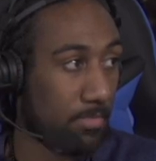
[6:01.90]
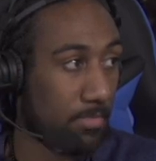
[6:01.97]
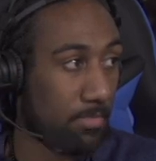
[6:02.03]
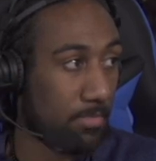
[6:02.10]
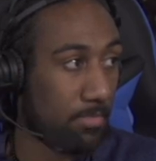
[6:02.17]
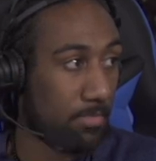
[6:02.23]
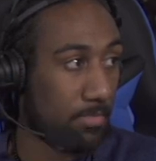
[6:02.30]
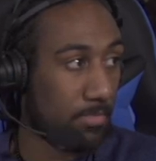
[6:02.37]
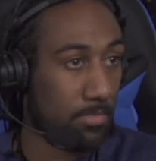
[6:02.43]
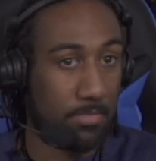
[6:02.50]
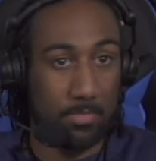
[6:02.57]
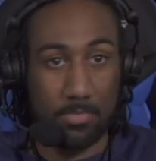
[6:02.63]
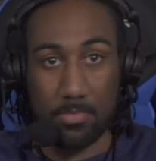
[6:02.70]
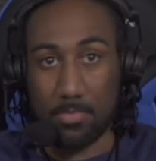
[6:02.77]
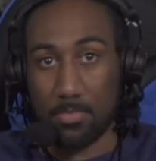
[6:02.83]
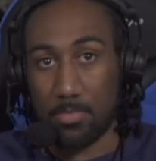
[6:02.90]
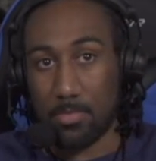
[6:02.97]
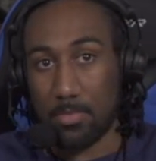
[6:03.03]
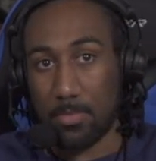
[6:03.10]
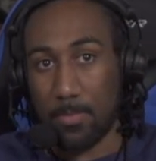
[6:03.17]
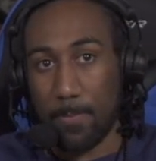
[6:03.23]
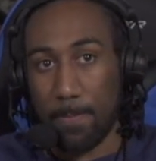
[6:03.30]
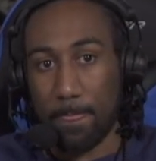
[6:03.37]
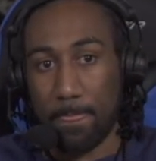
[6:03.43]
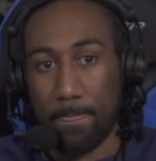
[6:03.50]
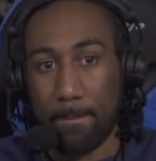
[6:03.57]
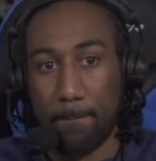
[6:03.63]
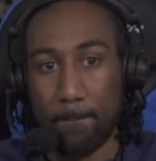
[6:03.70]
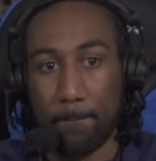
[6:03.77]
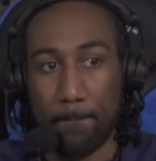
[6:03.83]

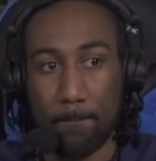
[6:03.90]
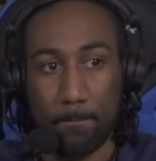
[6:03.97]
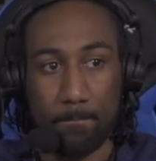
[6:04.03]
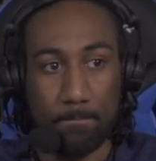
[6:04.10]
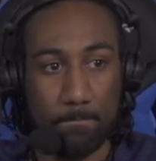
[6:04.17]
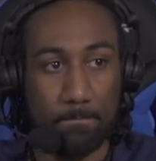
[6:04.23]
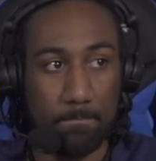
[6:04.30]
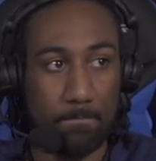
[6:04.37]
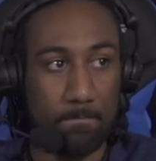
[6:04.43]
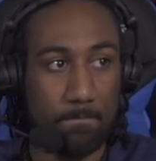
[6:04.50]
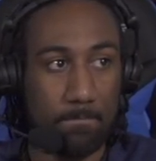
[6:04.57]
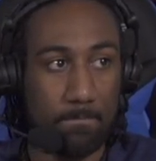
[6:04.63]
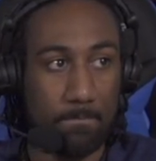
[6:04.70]
This person isn't speaking.